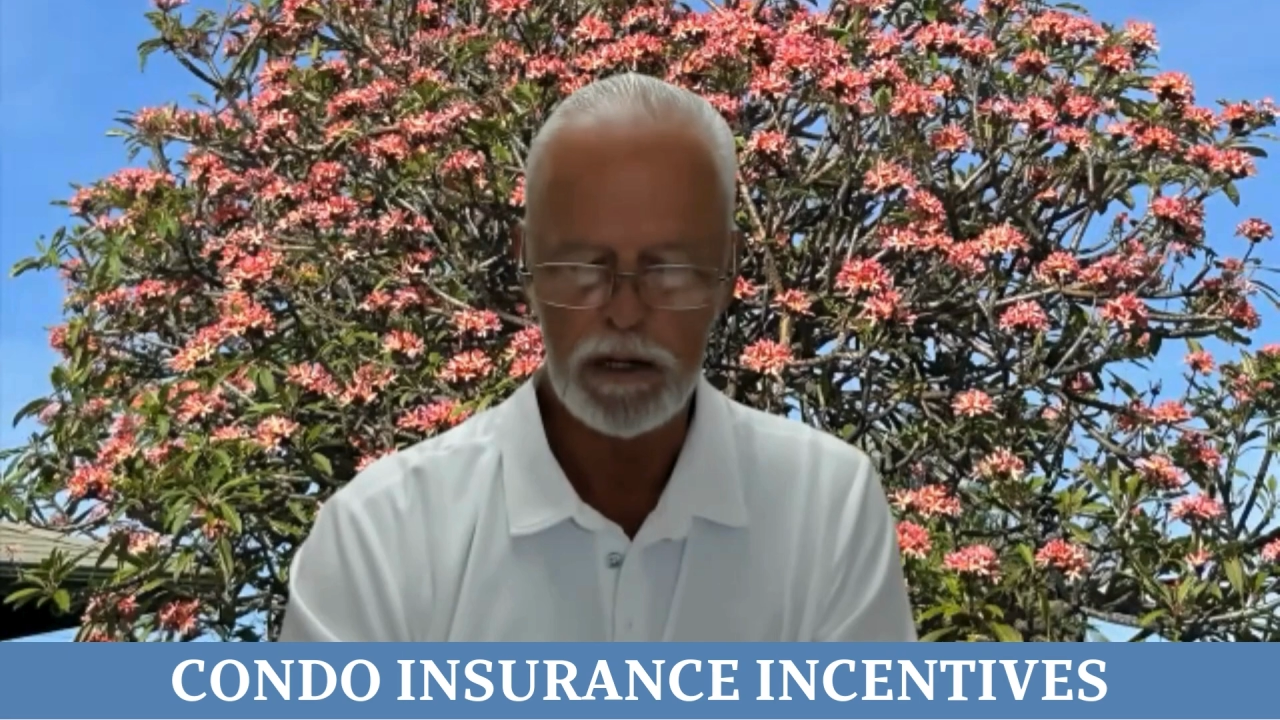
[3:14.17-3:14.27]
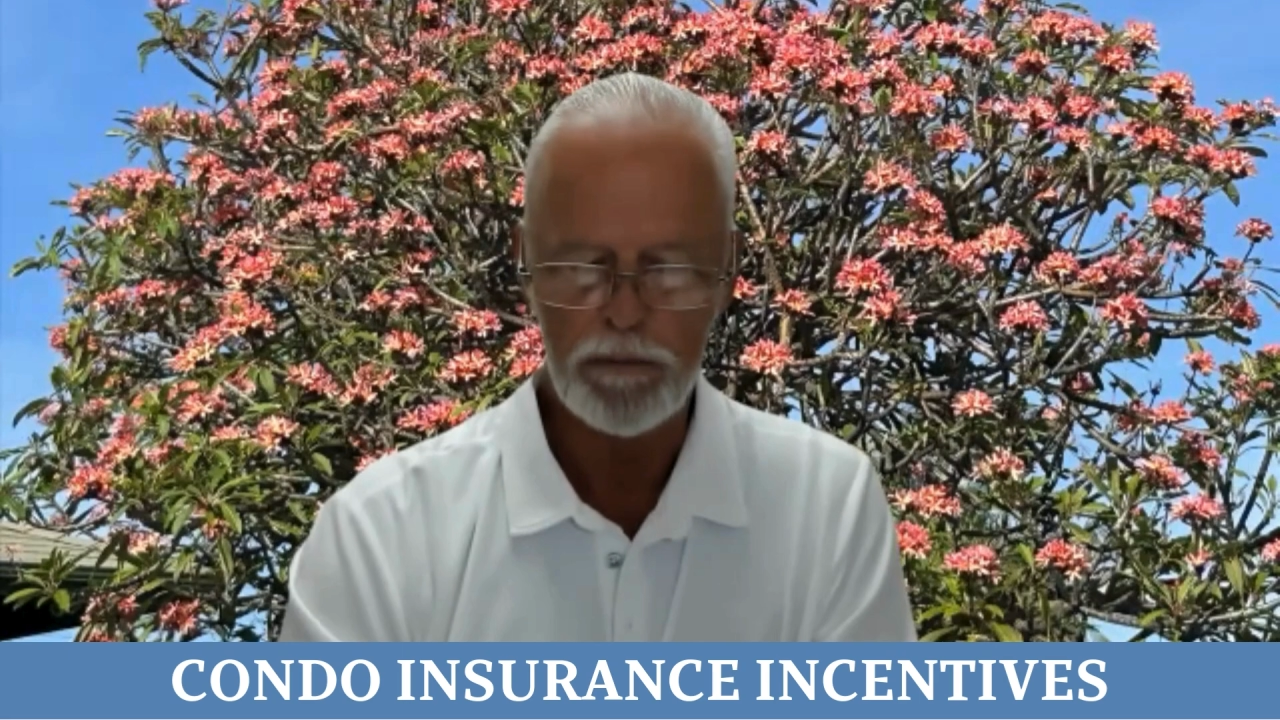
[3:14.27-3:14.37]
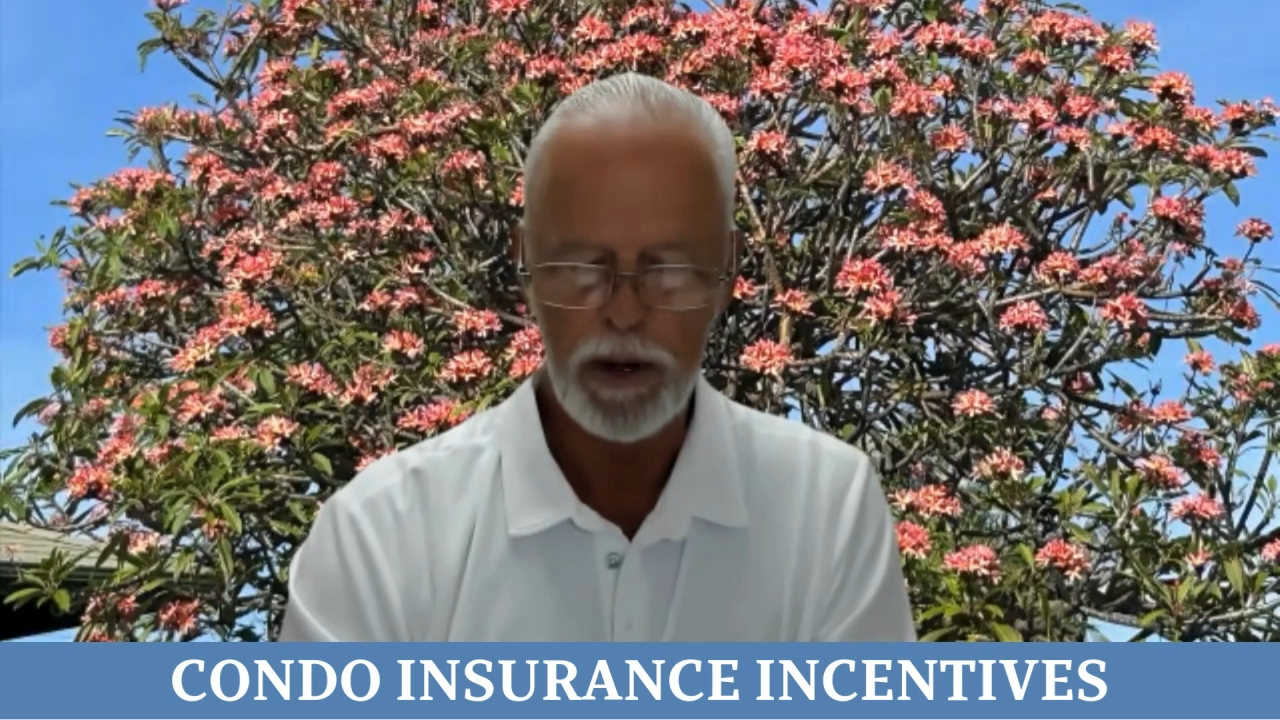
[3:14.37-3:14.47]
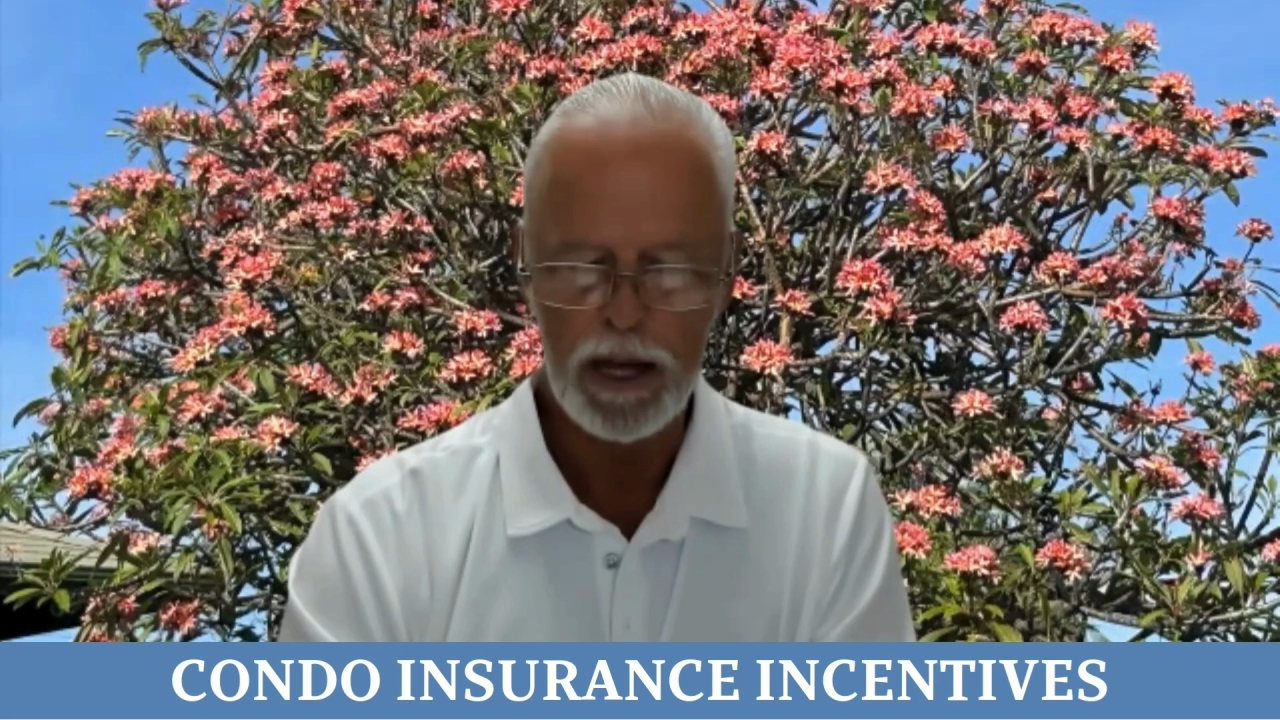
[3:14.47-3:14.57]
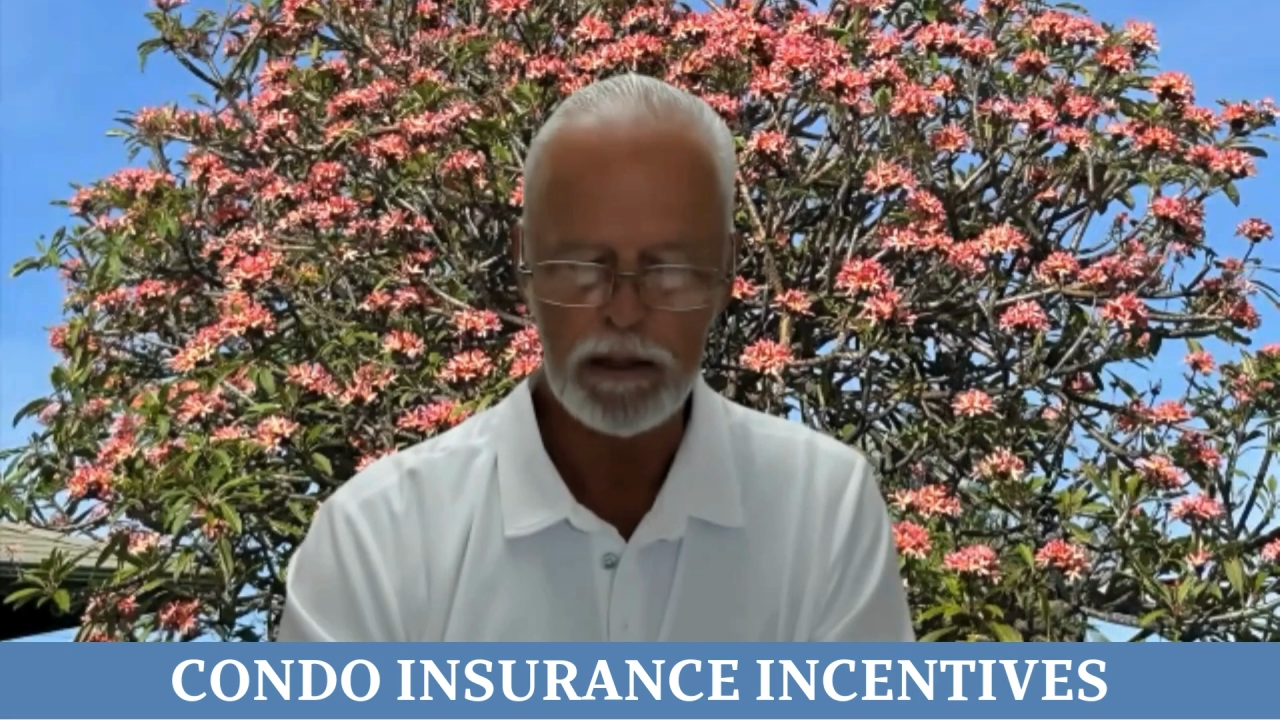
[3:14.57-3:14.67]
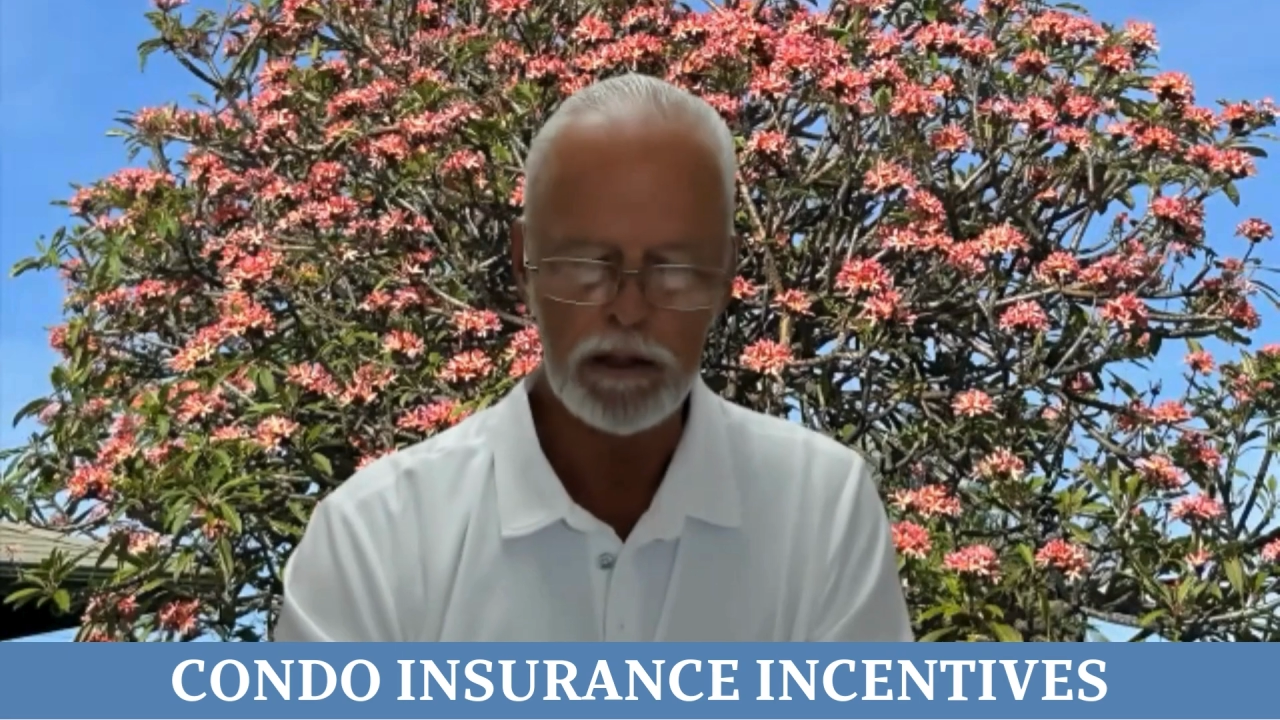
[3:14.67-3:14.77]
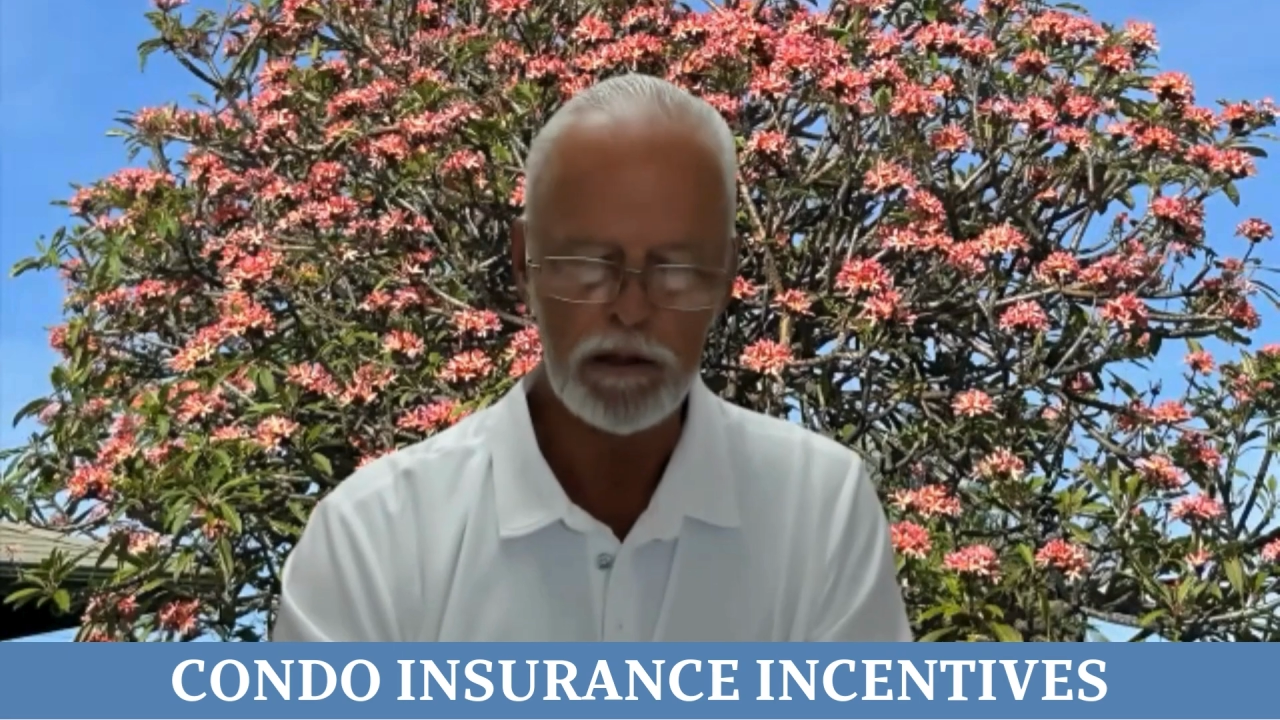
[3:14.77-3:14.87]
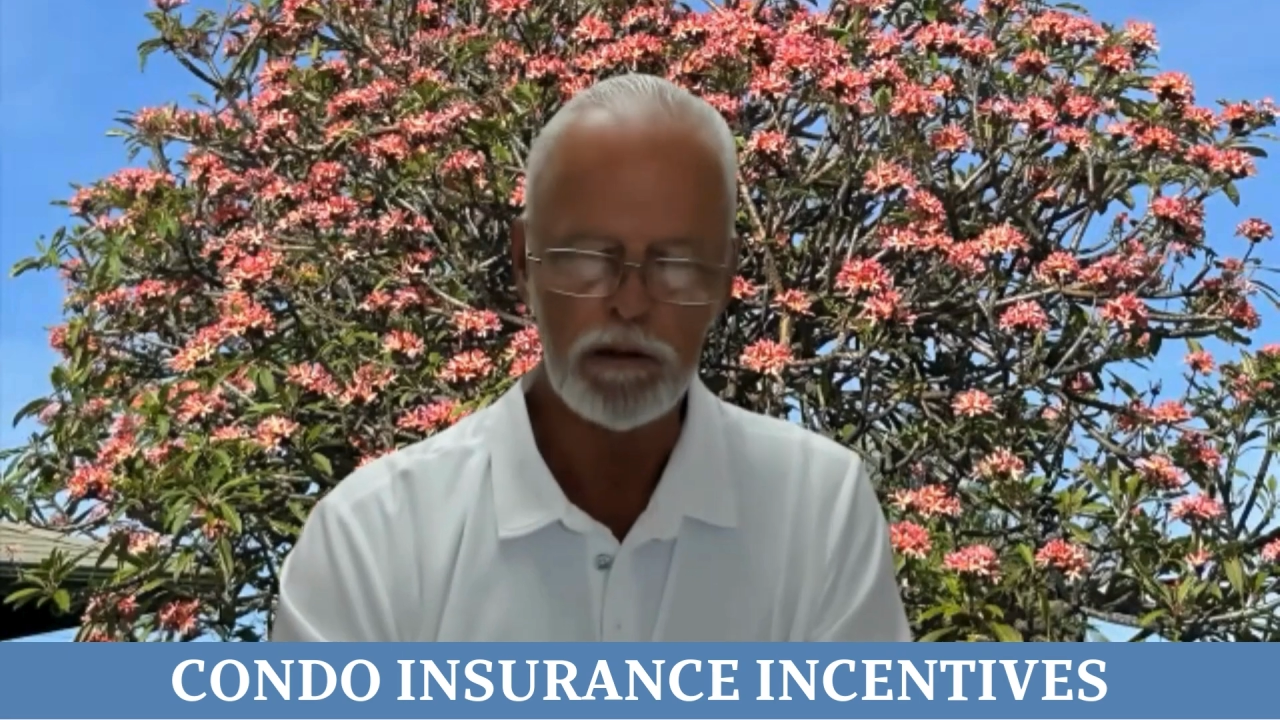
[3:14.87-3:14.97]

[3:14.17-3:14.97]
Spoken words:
a pilot